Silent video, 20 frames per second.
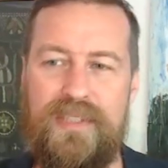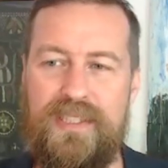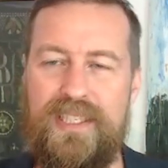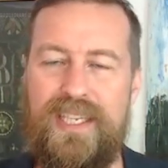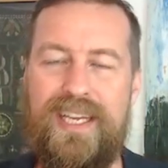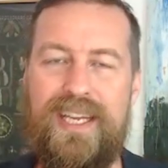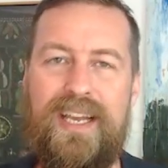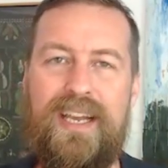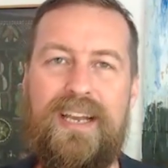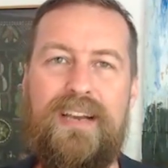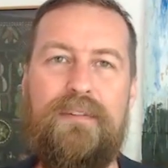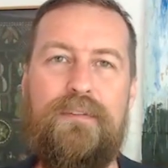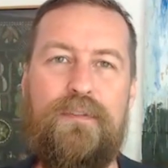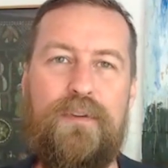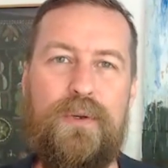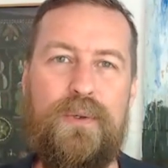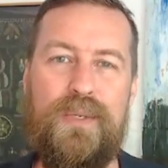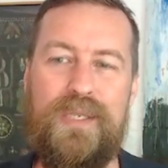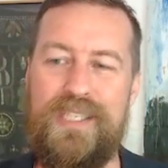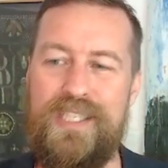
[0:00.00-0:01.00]
taking a
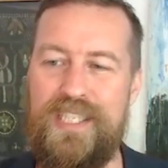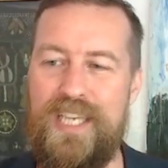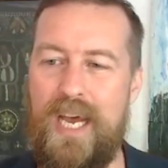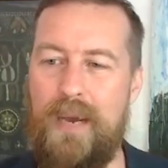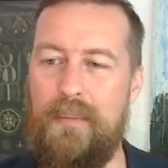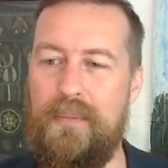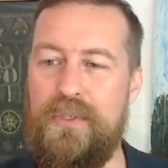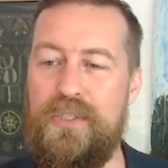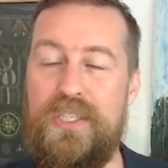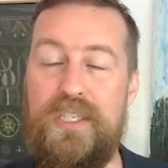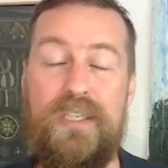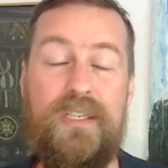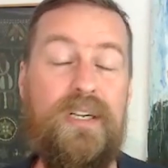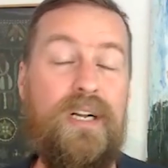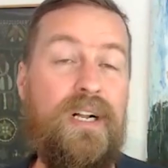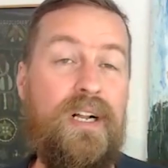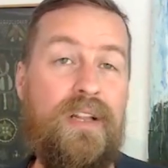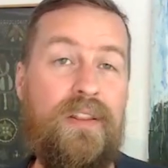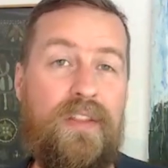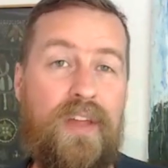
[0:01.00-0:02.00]
few examples here.
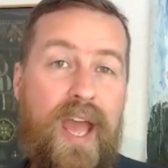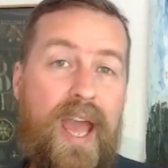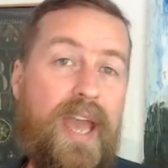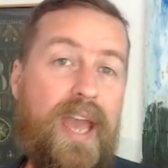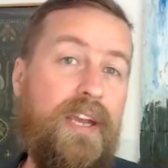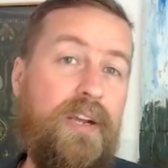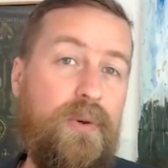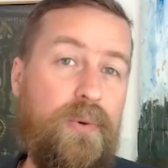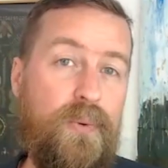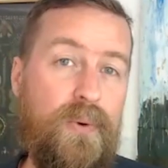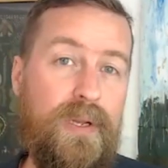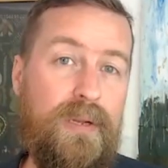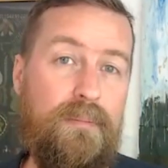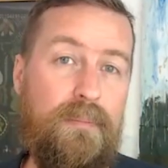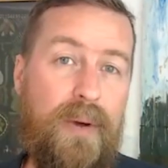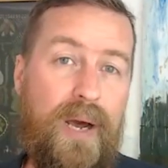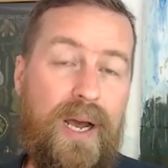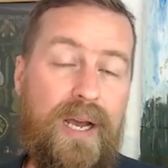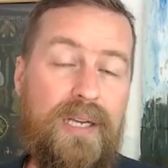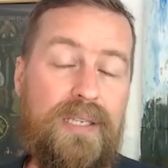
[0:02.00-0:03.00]
The anchoring
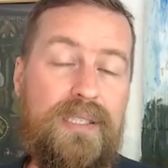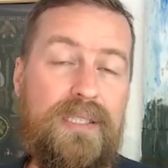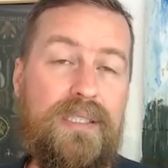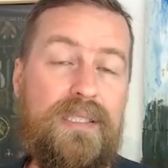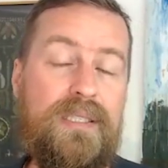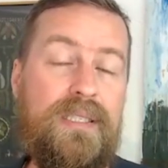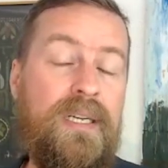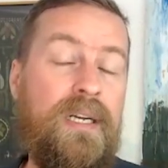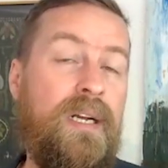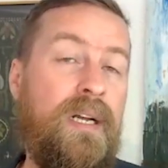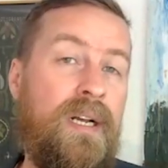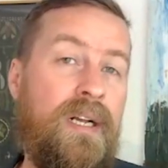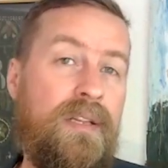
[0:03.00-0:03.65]
biases.